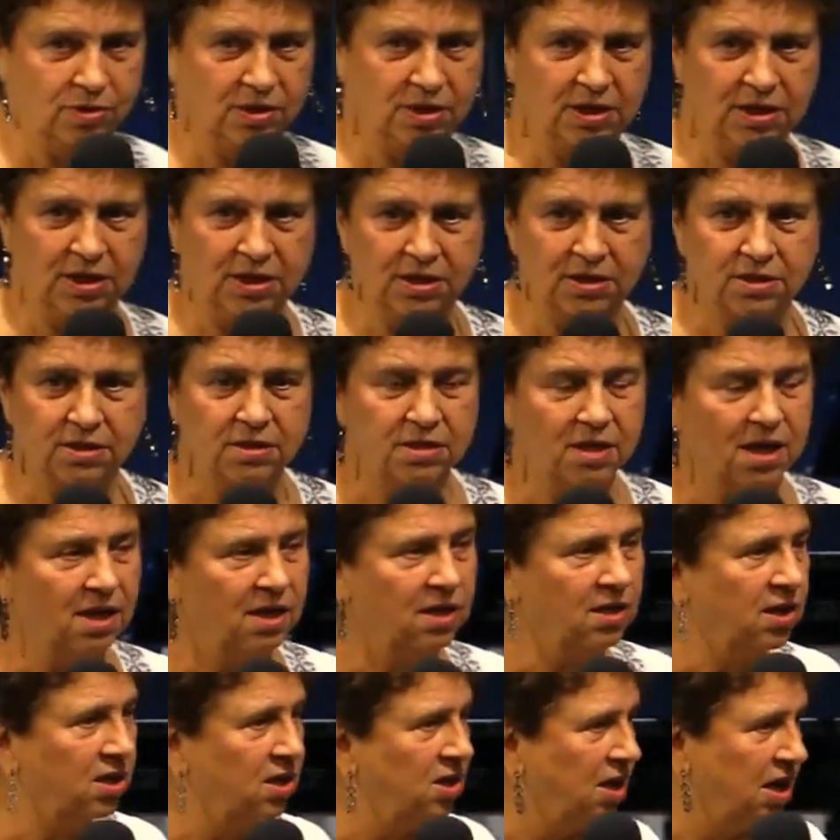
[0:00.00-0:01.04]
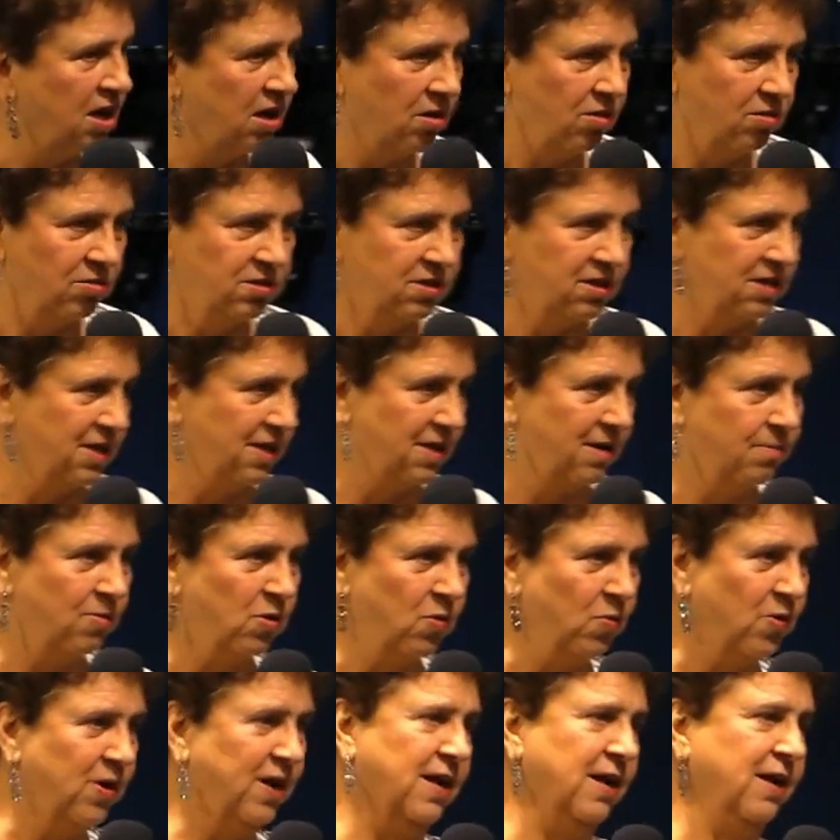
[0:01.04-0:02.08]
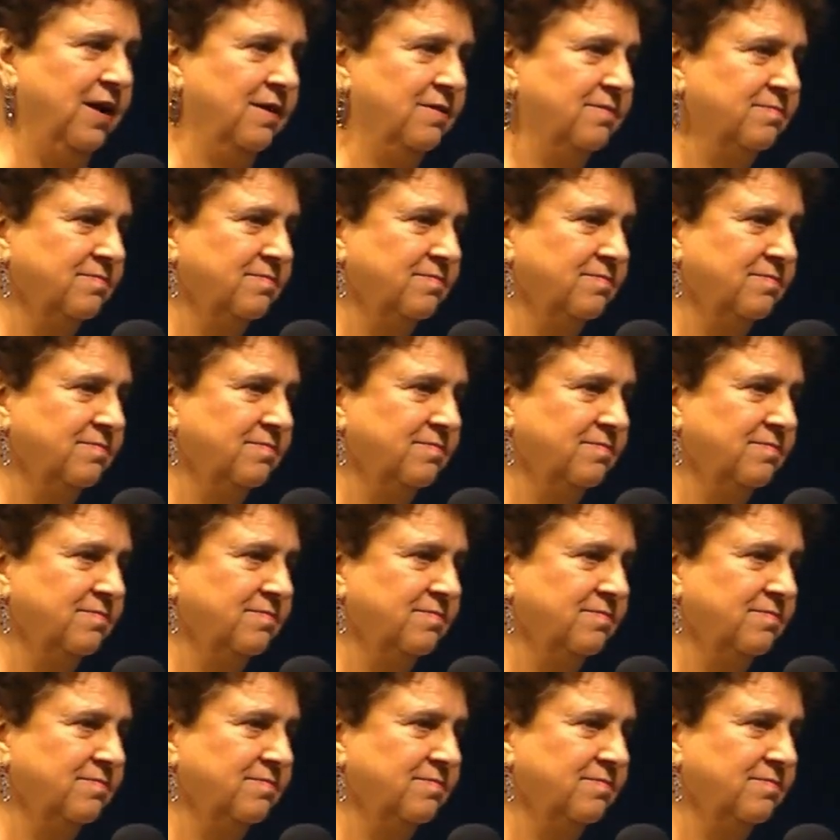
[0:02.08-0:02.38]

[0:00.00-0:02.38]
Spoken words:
It is not a long time away.